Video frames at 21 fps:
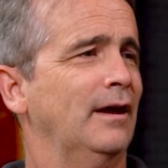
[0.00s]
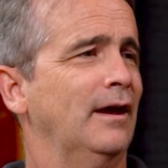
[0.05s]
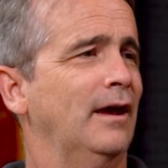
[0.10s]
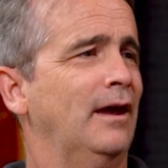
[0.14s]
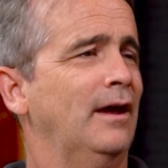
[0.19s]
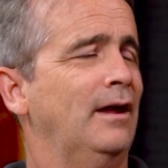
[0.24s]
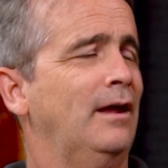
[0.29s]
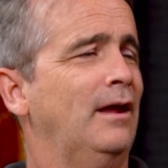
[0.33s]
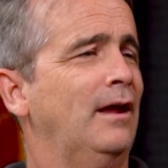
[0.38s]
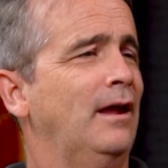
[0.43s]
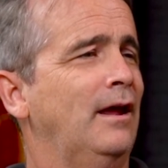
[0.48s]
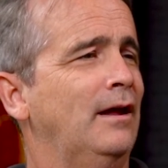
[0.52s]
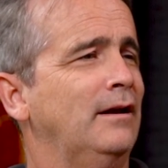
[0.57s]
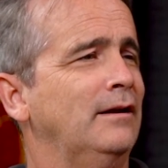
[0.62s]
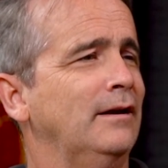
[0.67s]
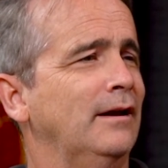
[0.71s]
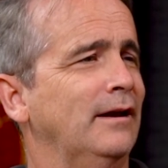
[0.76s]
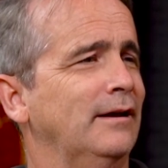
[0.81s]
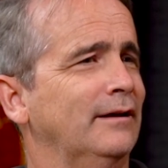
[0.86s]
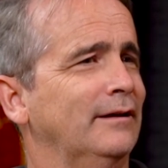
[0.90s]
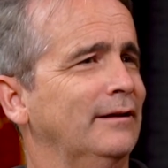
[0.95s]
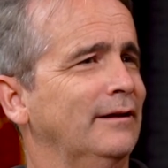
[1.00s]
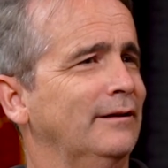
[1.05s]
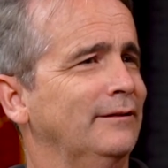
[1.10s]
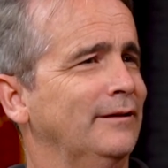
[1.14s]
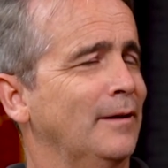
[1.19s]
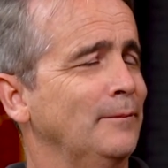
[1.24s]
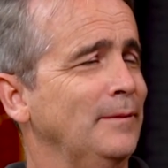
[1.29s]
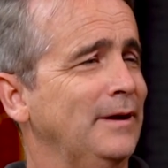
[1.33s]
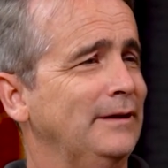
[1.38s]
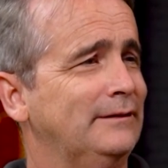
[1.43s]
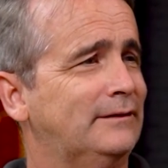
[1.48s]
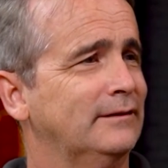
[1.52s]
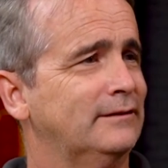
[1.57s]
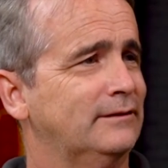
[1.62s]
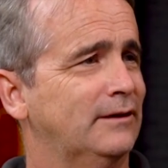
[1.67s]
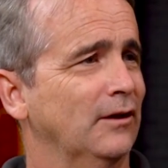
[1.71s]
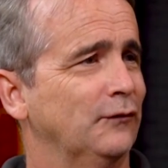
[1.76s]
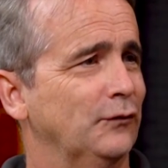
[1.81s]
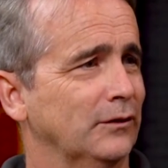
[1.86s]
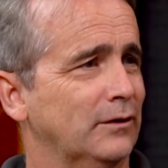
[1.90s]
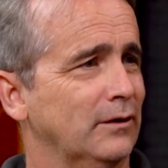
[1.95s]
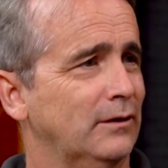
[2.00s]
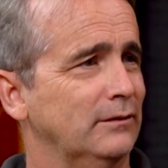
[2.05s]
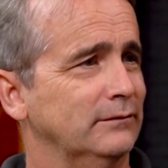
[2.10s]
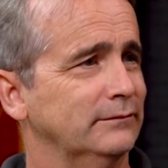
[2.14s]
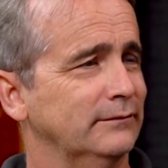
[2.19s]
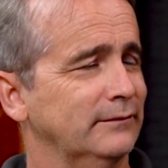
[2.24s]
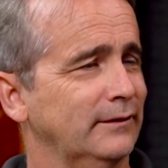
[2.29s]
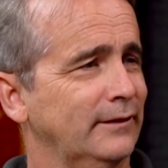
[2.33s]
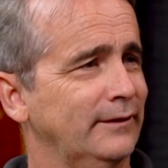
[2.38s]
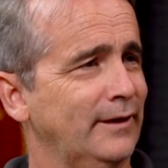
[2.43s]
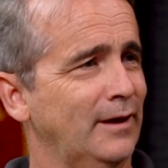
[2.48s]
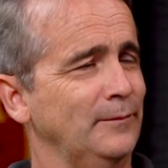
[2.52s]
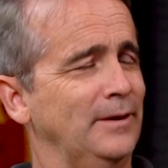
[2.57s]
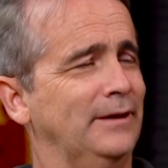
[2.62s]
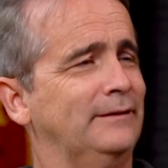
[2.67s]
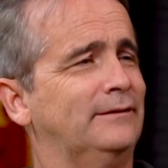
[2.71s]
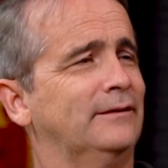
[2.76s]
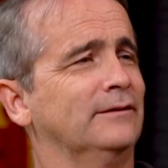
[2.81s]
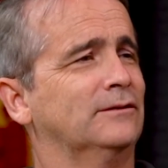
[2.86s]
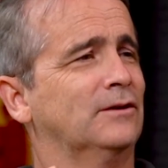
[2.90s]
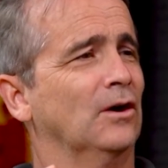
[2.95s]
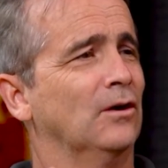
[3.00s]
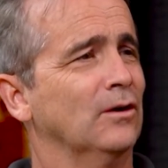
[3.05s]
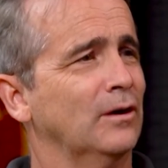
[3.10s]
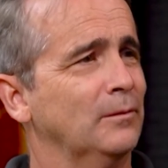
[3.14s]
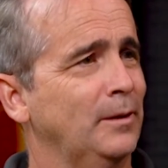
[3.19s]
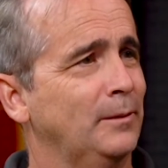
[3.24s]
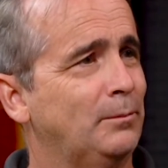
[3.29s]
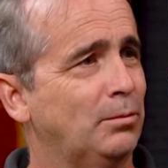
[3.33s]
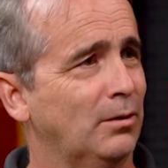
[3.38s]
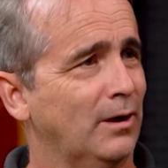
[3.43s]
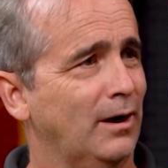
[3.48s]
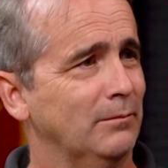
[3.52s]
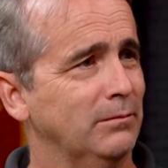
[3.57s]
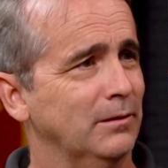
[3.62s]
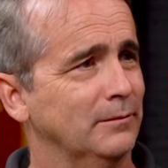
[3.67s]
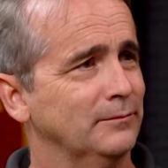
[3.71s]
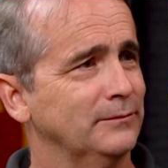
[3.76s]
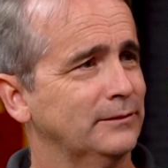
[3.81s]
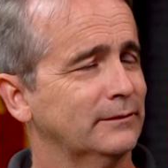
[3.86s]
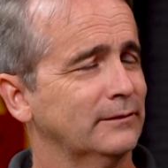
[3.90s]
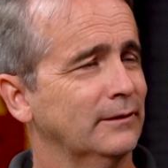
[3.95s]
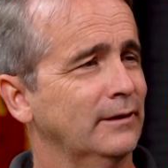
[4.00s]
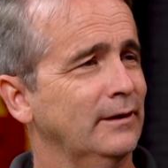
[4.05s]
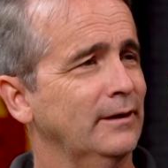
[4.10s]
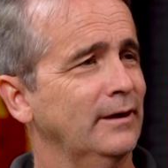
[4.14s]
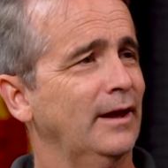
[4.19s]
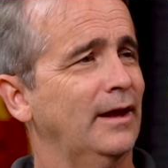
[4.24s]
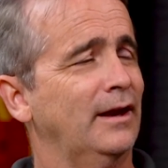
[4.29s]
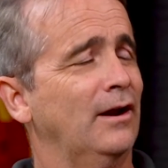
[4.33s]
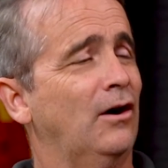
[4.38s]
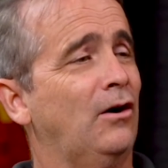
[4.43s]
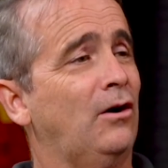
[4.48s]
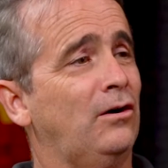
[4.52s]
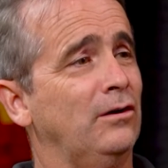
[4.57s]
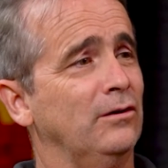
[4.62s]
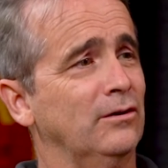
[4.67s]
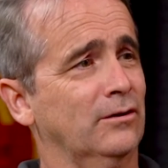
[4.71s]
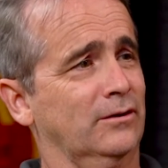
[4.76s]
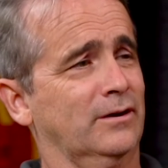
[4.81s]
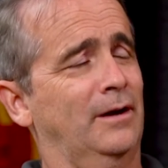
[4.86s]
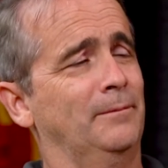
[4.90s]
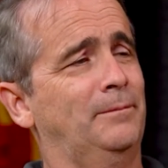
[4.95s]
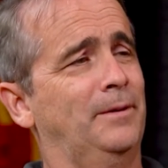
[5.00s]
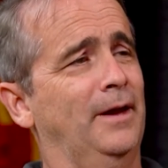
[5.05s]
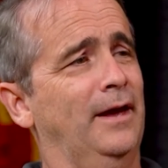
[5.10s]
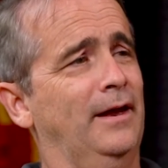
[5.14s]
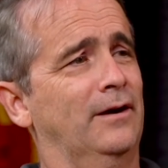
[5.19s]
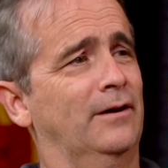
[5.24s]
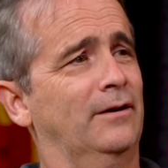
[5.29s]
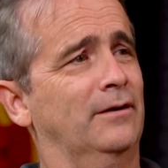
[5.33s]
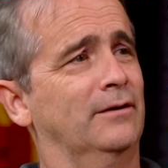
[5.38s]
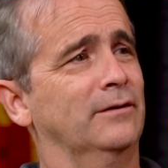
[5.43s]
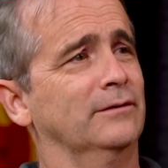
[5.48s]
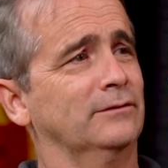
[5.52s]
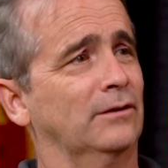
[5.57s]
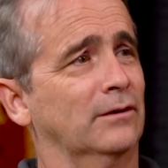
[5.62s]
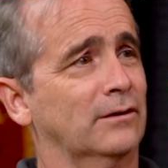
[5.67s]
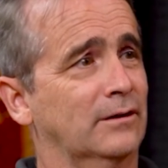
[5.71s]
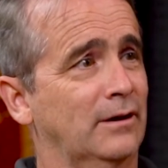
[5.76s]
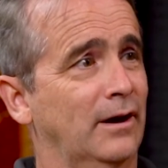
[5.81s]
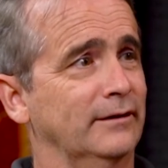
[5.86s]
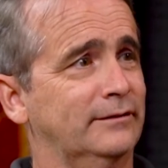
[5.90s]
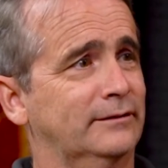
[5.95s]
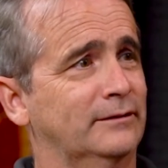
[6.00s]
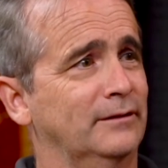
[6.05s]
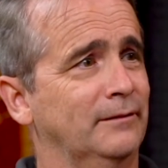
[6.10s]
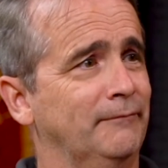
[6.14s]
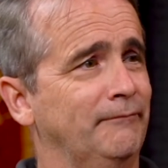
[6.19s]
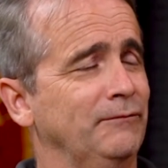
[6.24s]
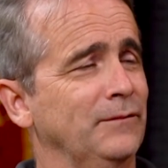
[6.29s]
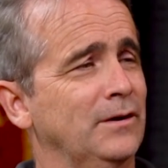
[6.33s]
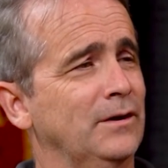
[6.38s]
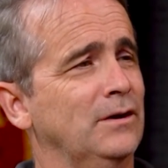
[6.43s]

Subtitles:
And that means it's difficult. And that means it's going to be problems. And all our competitors are custom.